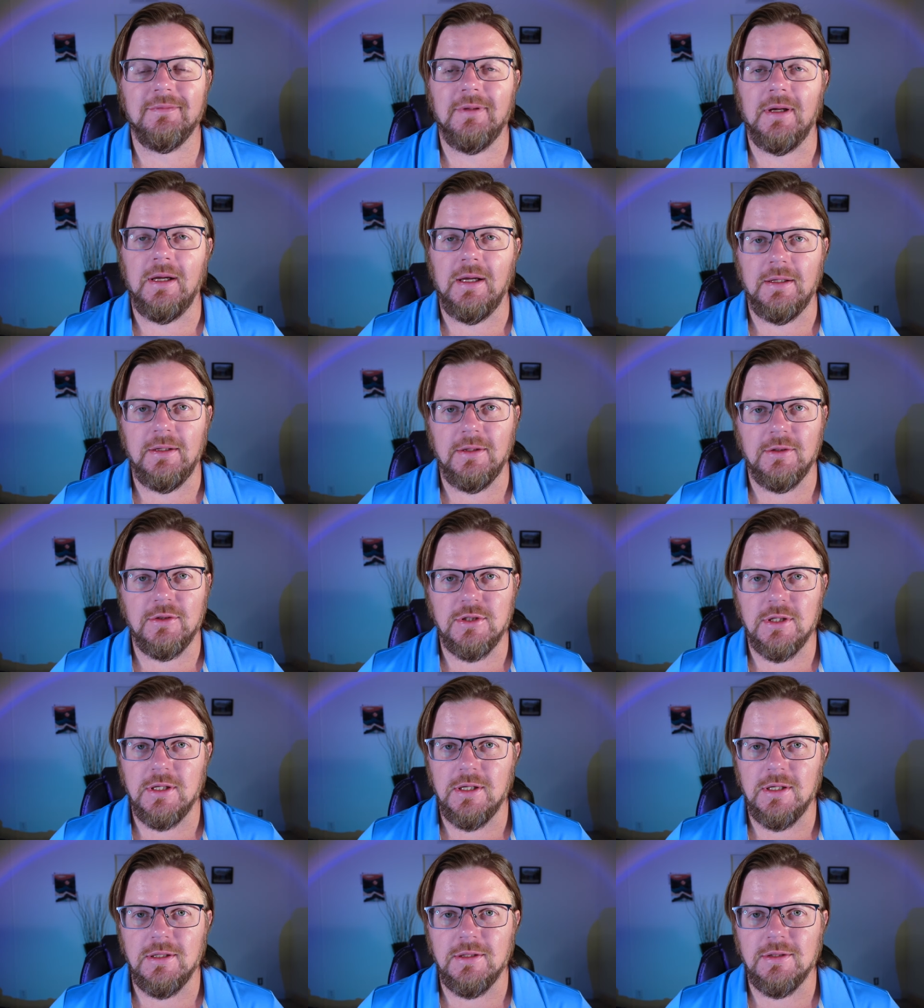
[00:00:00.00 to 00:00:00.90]
I had to
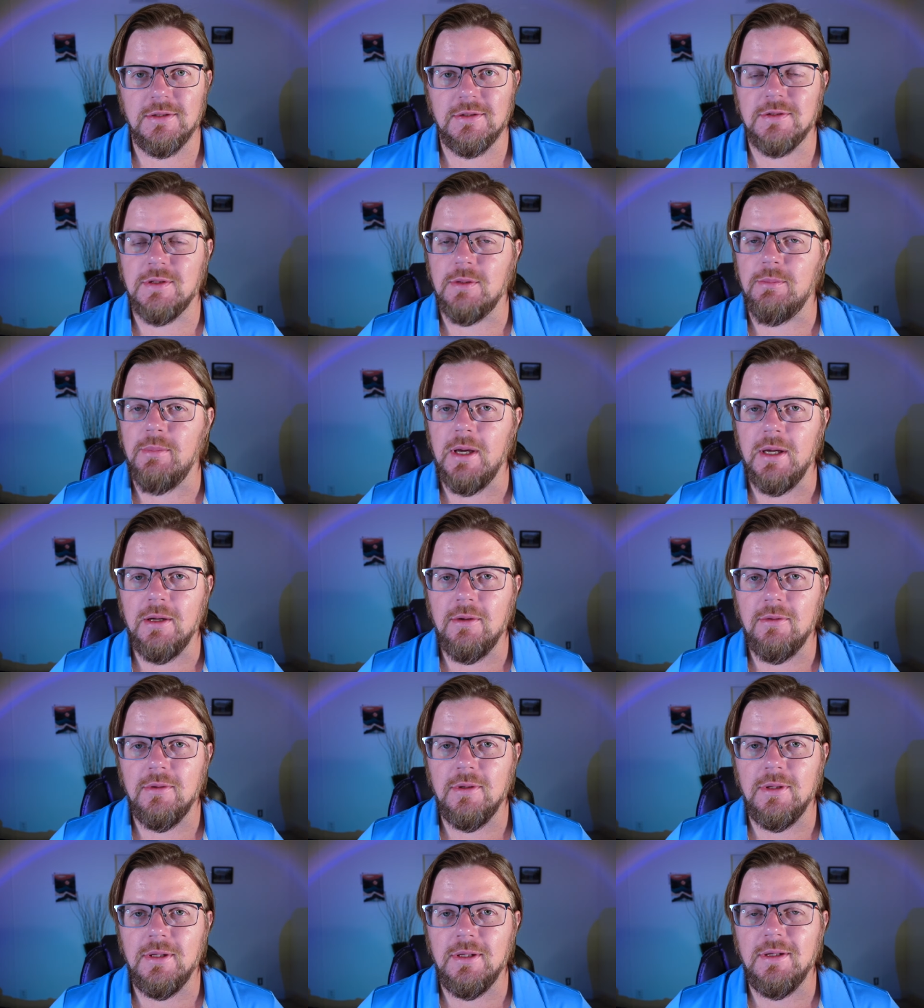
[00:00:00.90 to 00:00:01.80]
change the
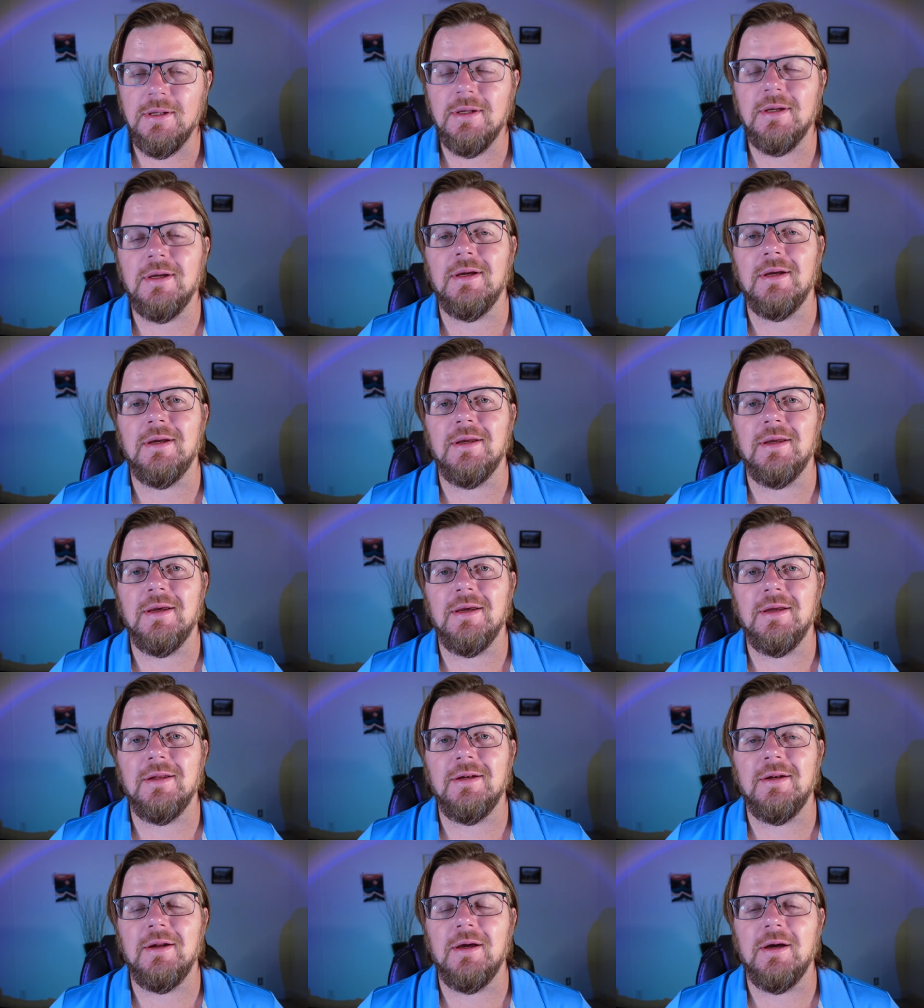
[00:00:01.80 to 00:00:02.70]
battery and
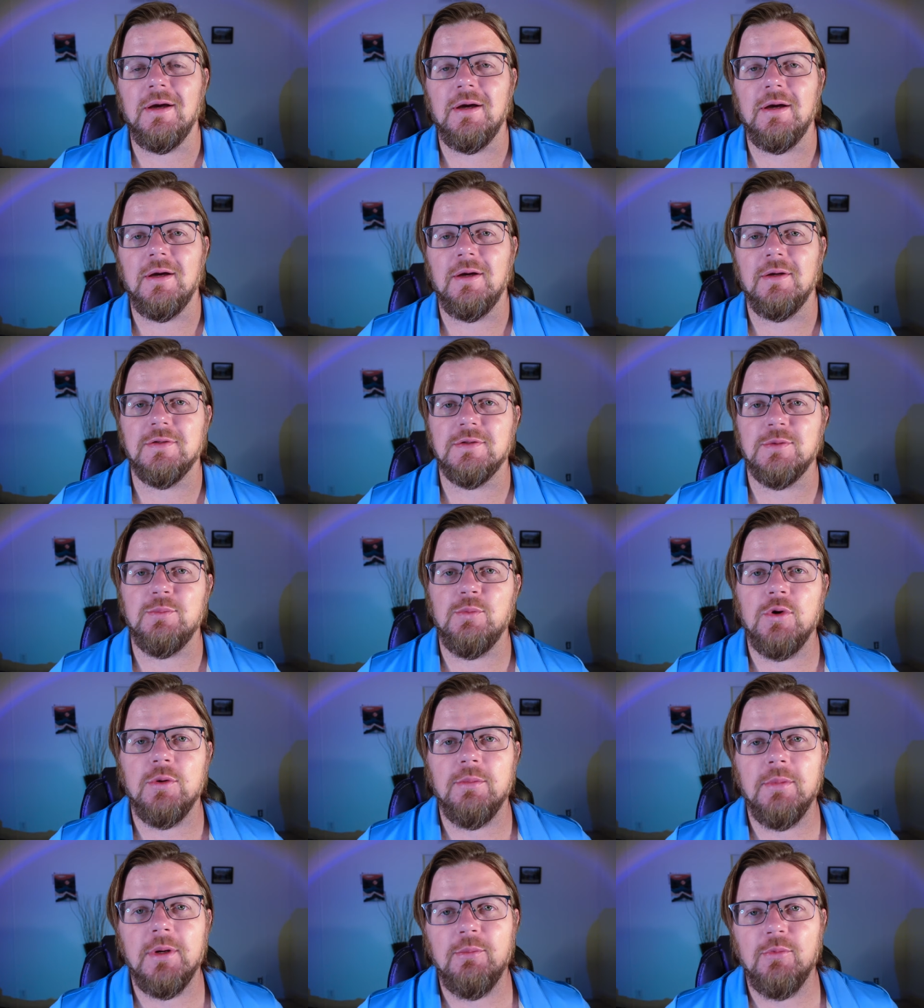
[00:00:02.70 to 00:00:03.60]
get uh, some
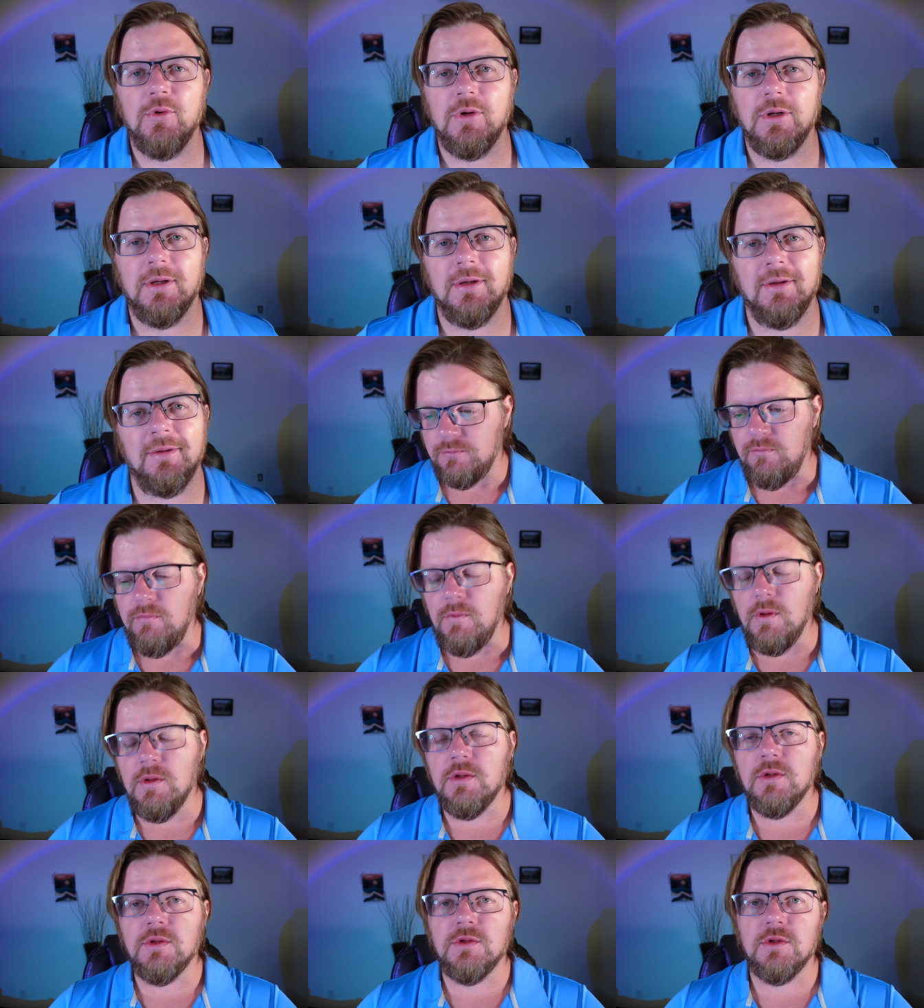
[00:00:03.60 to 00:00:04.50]
more memory.
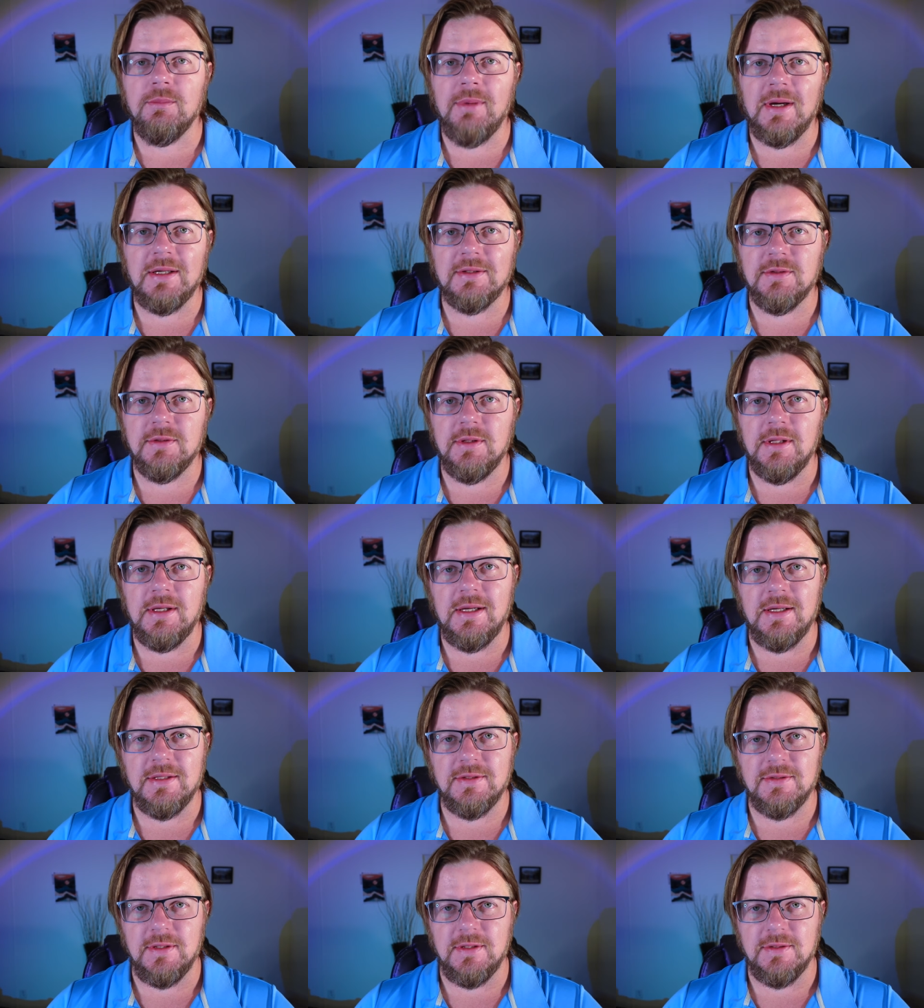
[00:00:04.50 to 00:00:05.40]
So back to the
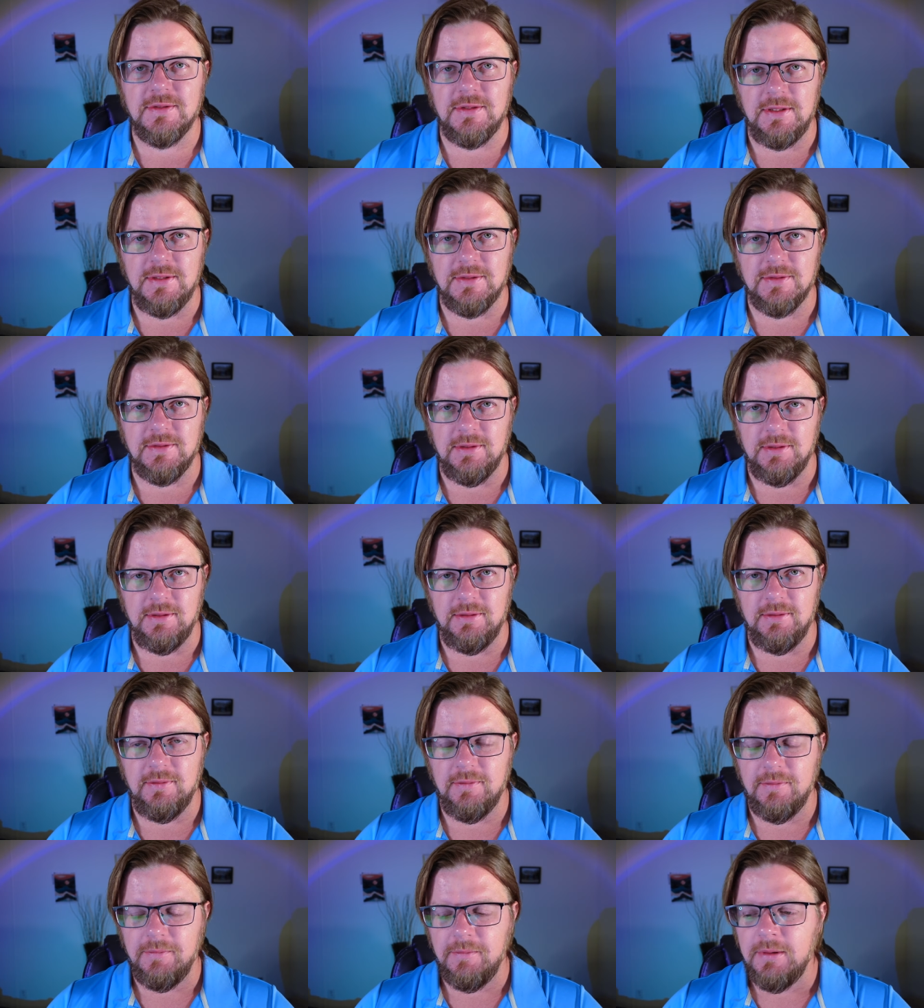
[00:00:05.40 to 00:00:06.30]
SS
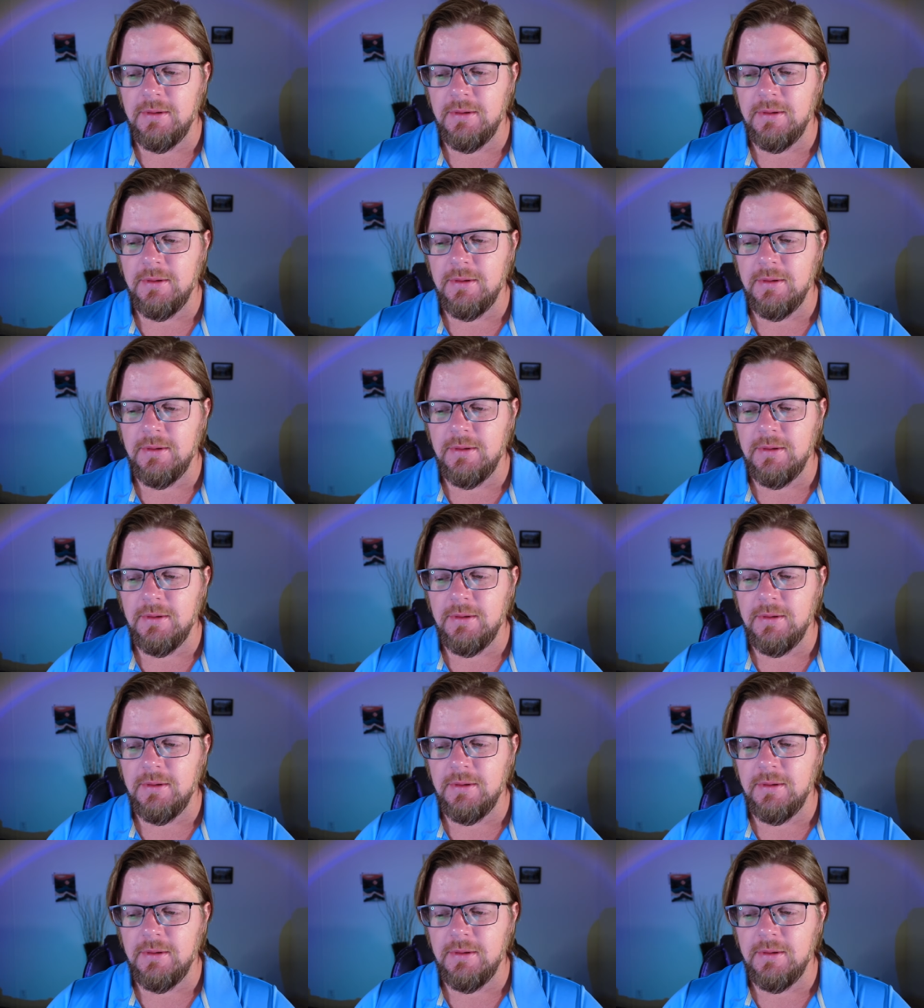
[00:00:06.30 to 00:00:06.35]
Eastland.